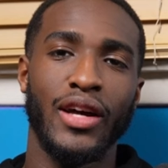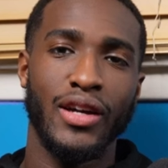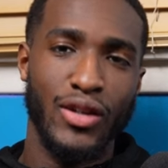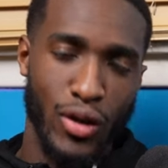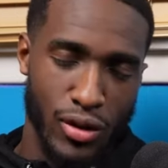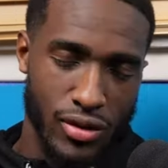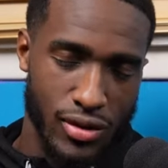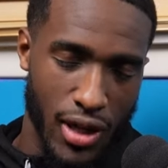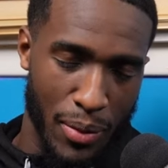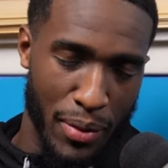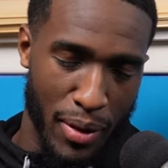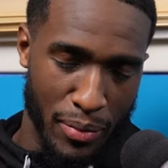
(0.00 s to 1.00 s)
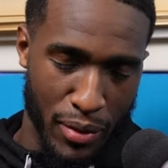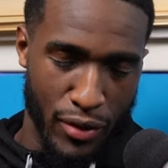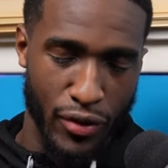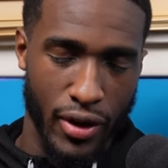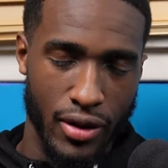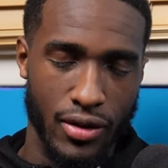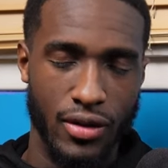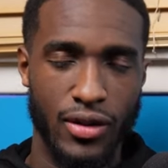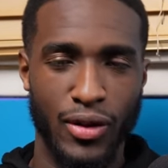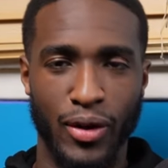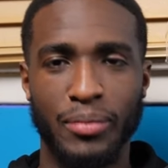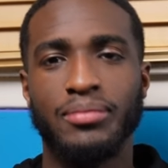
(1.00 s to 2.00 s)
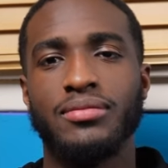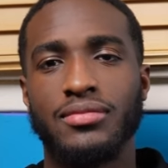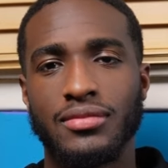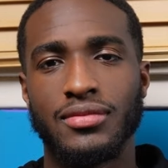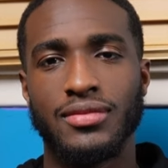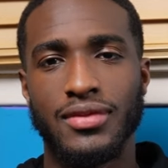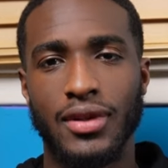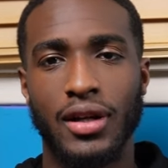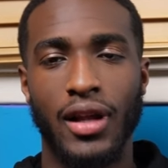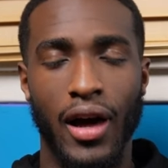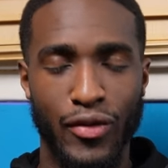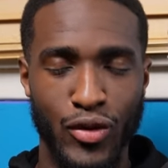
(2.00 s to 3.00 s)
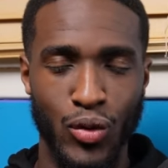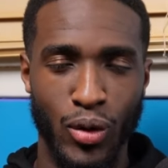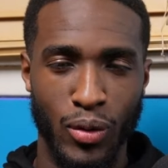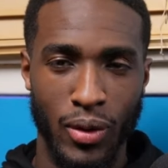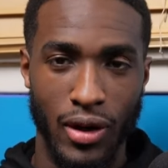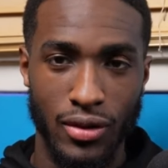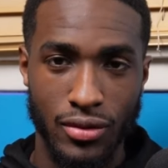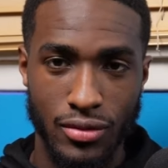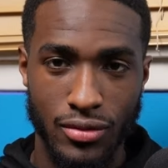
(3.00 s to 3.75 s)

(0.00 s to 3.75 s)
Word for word: yeah, you know, top up, big fed, you know, alive and doing well.